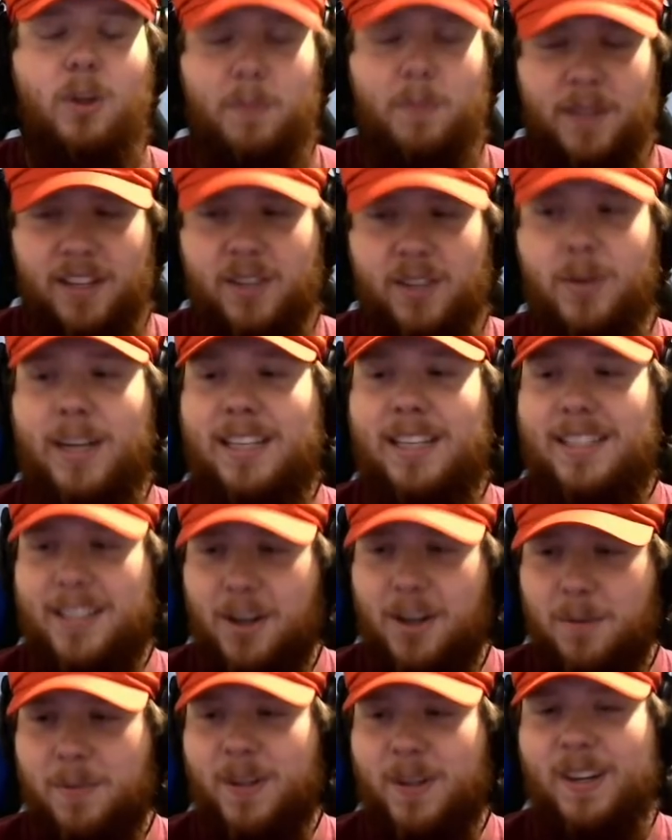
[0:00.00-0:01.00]
Koopa the Quick
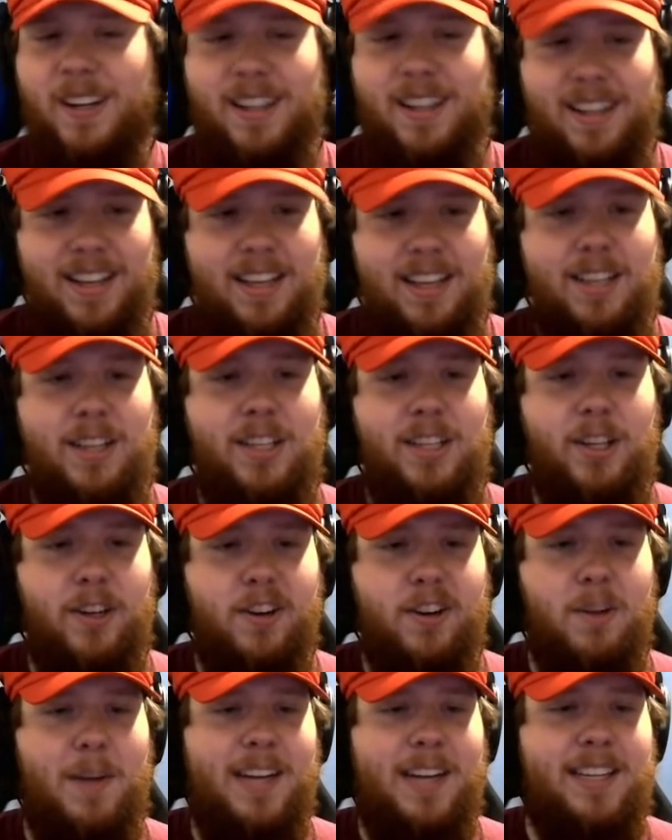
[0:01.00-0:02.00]
Scoper. You
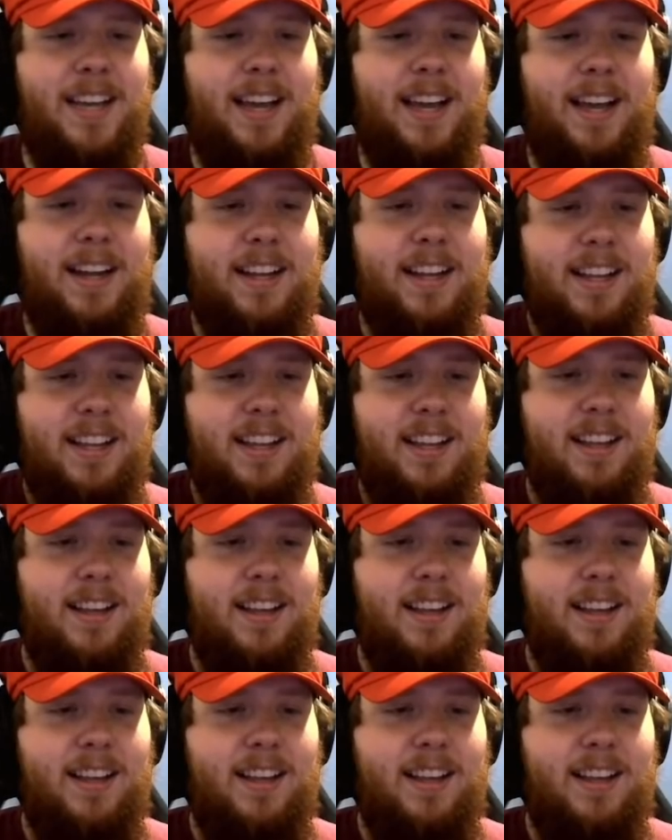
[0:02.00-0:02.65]
don't know my tag?